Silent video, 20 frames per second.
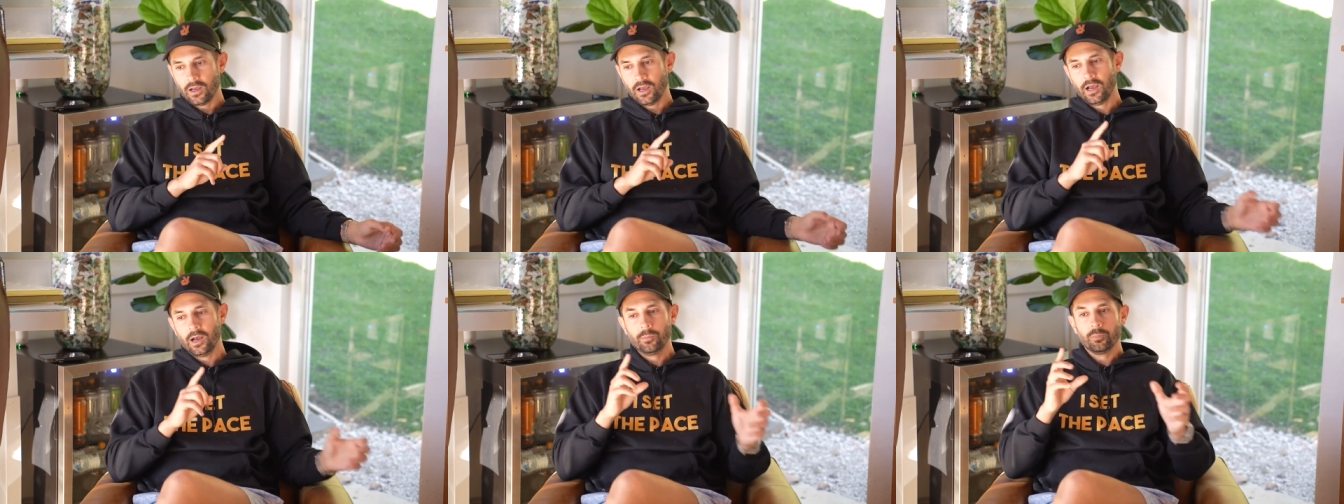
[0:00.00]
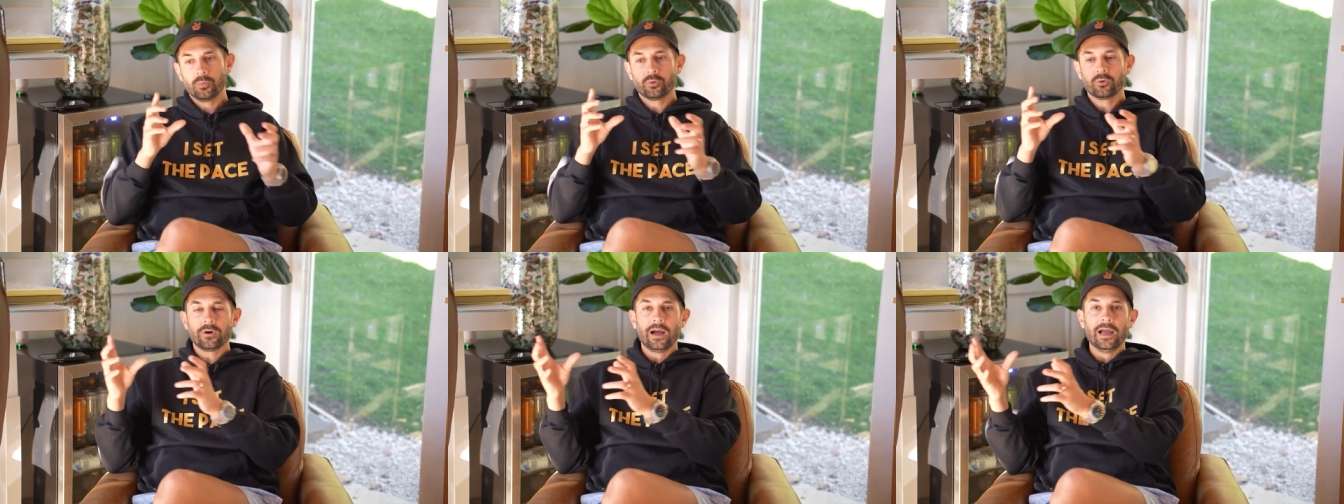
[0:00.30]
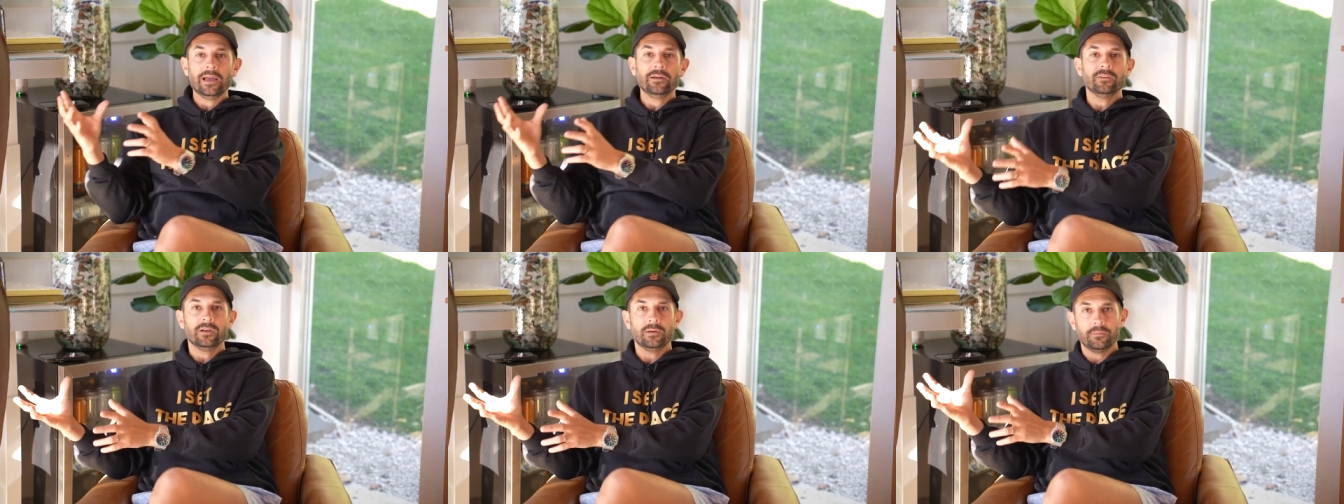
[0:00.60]
A
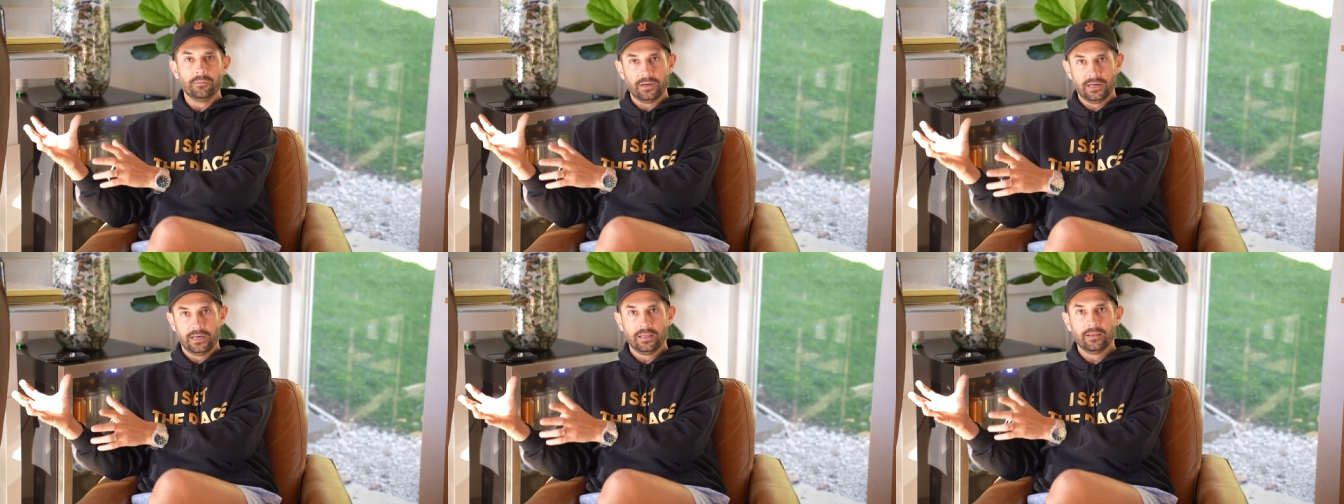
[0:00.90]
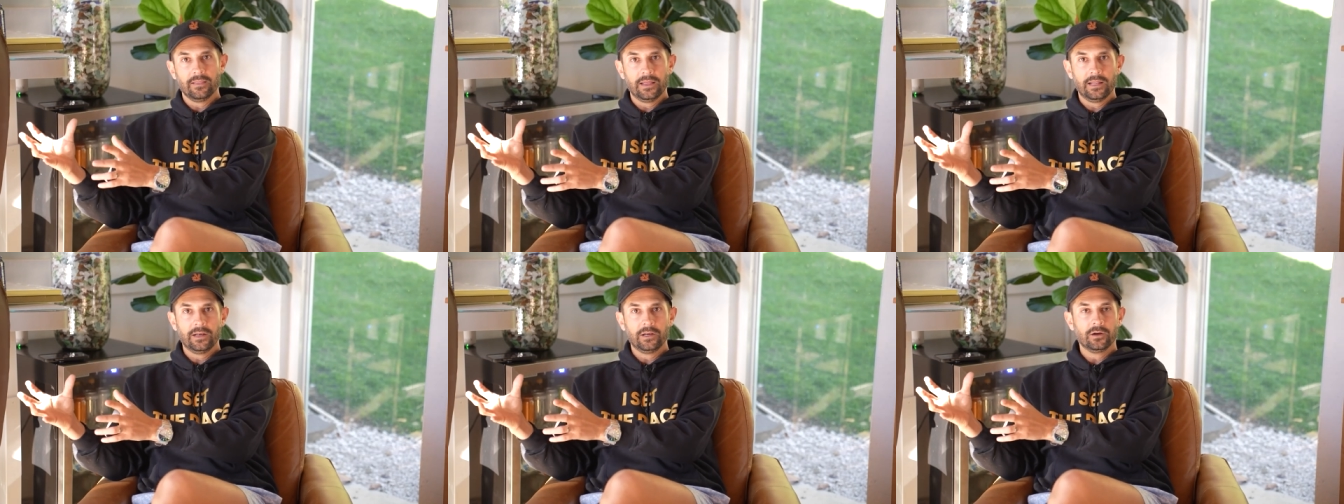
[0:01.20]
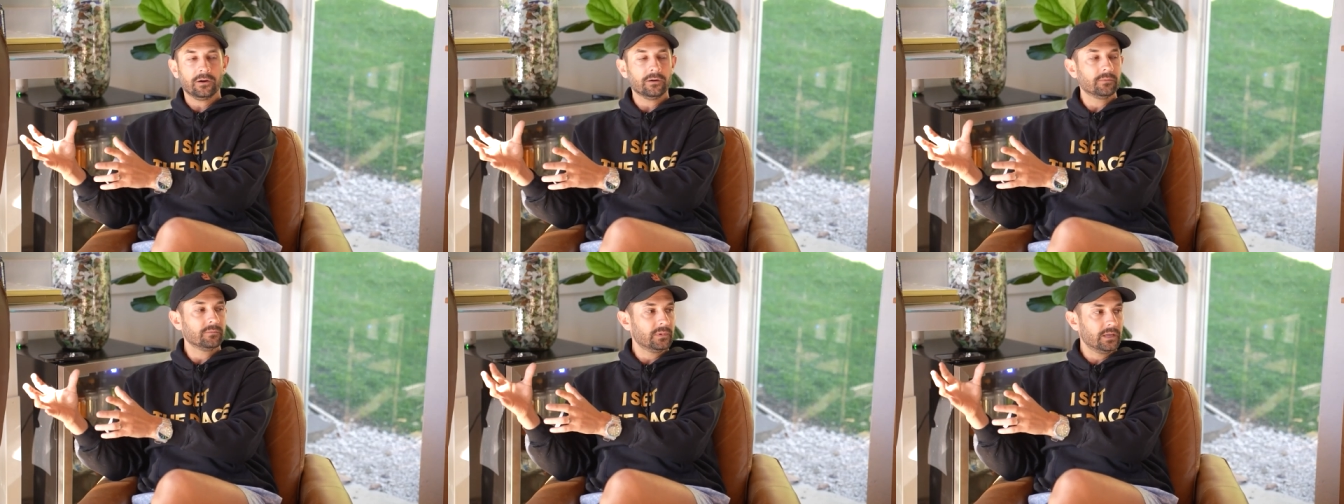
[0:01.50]
private money
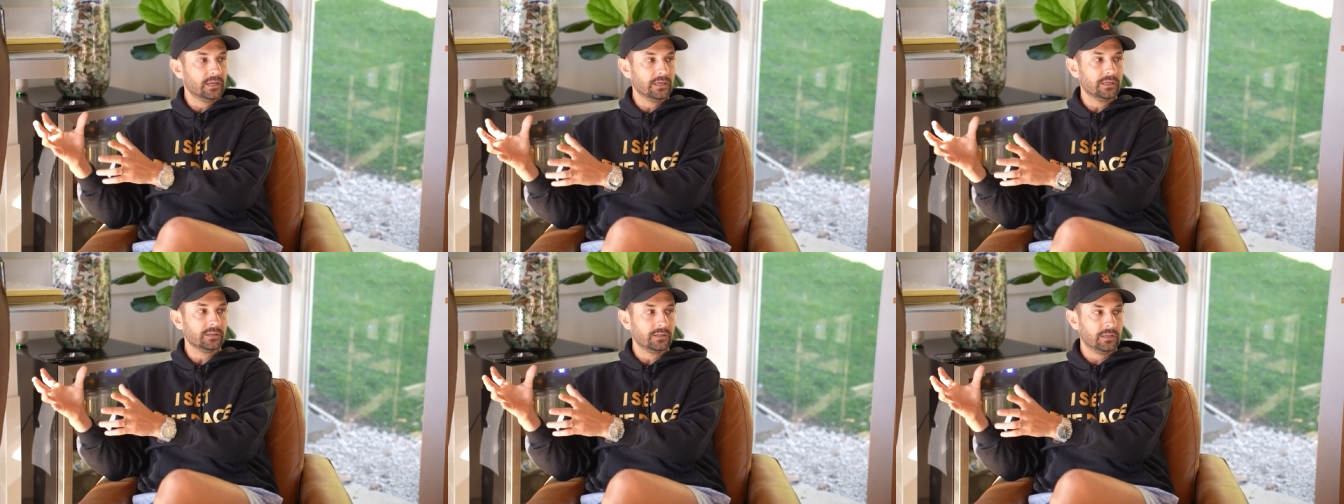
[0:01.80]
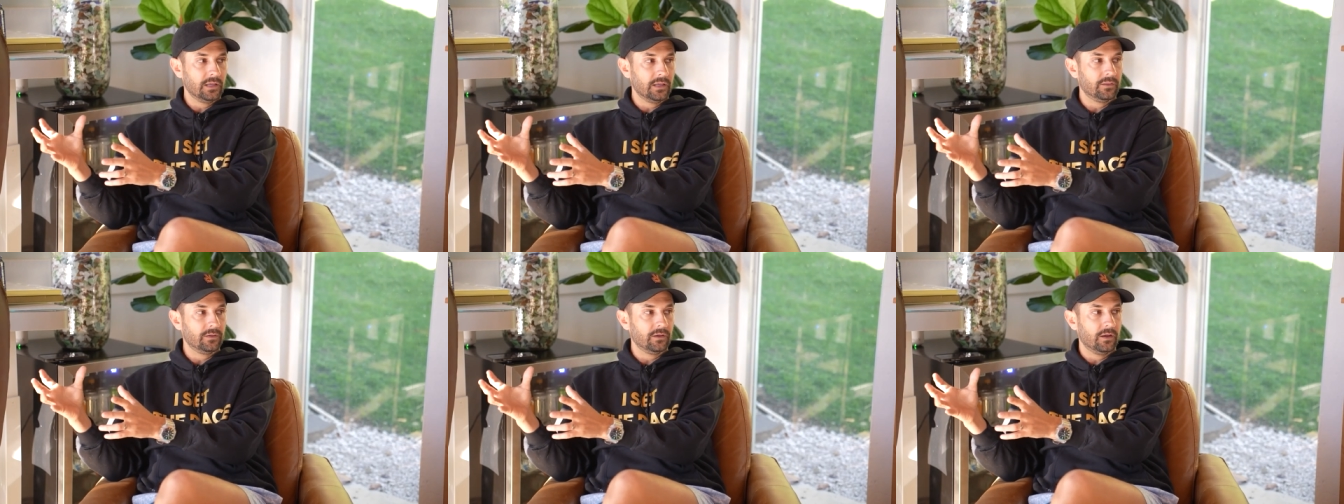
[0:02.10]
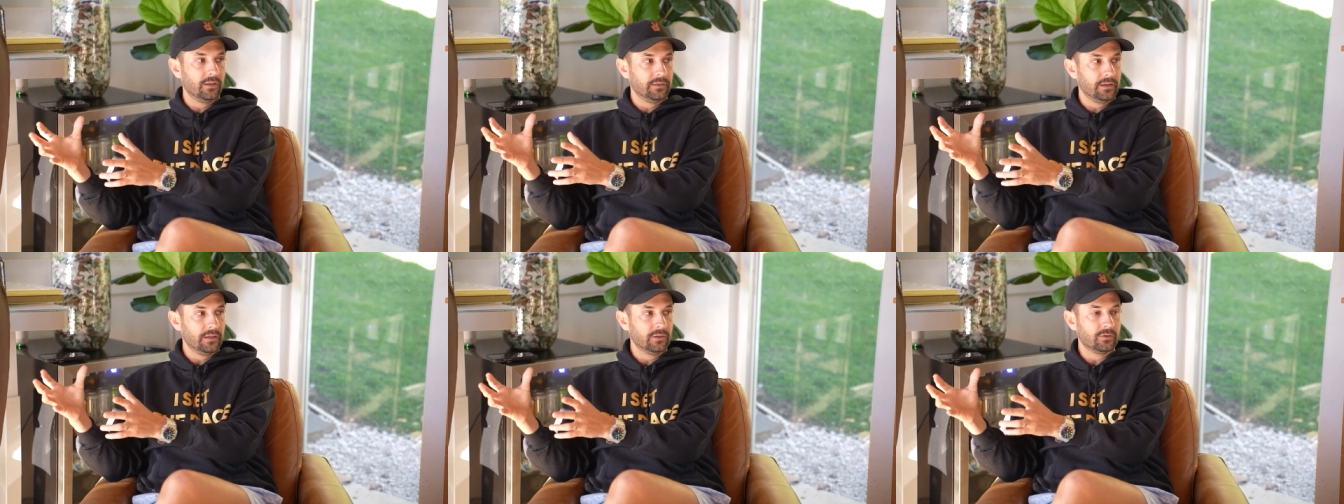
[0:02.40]
lender it, the,
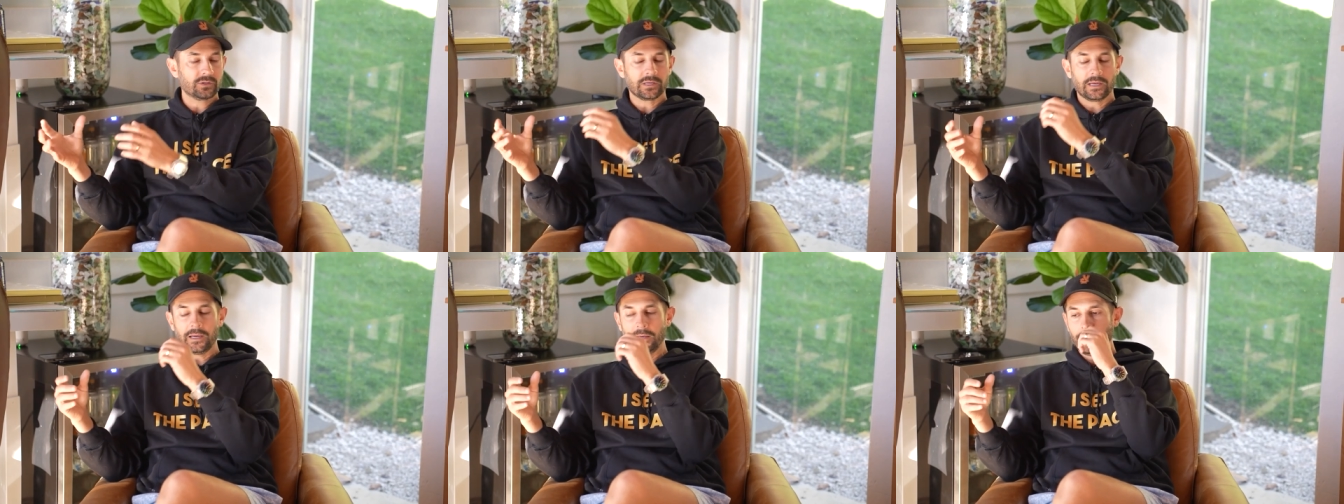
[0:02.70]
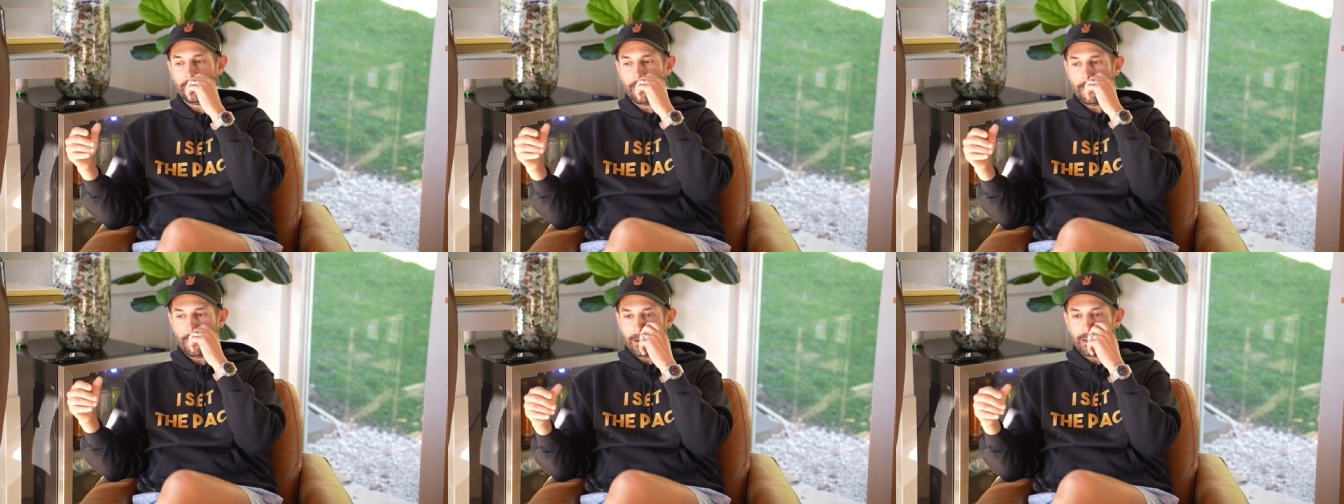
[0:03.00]
on the other side